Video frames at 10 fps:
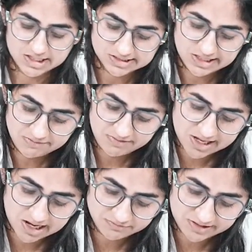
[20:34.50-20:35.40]
Then we
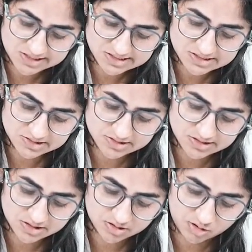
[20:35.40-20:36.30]
have
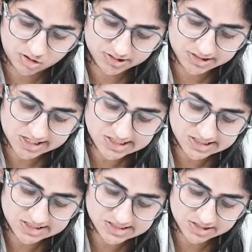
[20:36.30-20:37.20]
organized
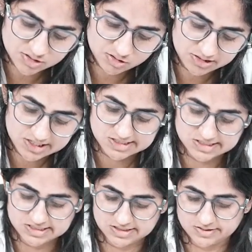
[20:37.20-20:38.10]
insecure
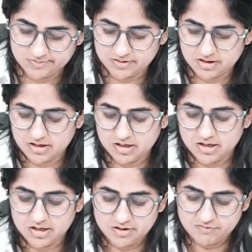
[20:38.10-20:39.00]
resistant,
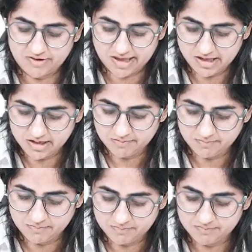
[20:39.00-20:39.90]
where
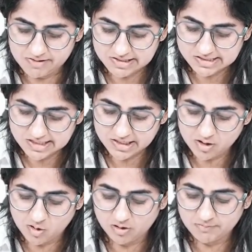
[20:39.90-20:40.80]

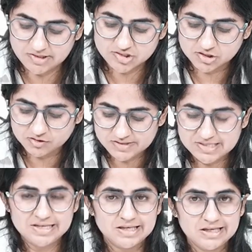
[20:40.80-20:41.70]
mixture of
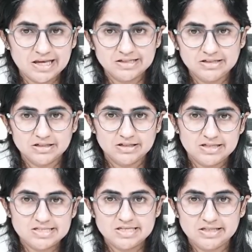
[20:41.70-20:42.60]
seeking and
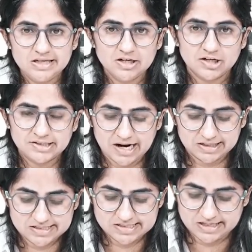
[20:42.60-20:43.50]
reseeking
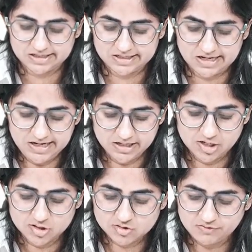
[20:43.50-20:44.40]
contact is there, right?
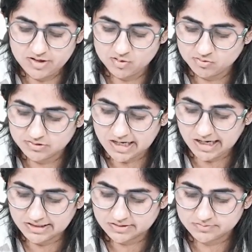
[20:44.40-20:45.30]
So we know
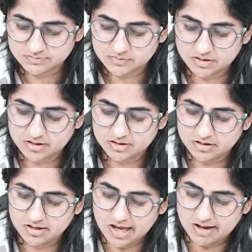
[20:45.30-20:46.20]
that
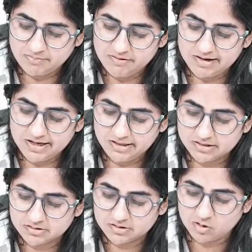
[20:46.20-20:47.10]
ambivalent
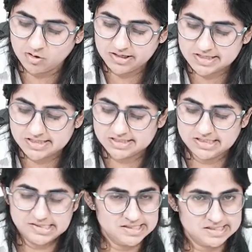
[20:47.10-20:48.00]
or
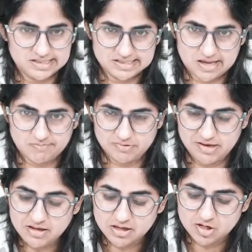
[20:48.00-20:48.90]
resistant is the same
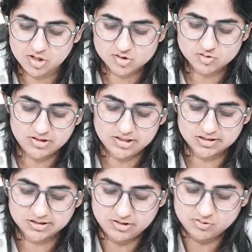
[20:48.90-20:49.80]
thing. So
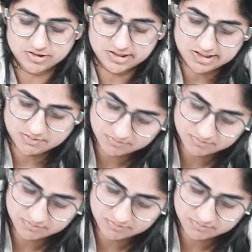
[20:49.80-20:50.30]
here you can